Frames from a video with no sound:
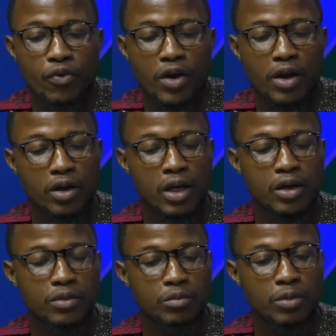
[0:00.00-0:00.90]
think, at
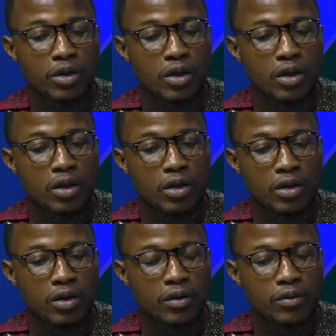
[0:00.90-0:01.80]
least maybe,
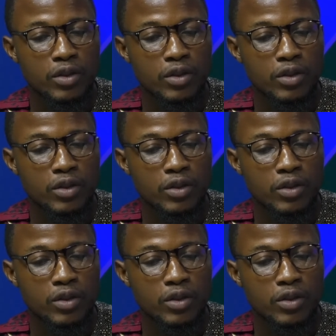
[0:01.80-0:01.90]
uh,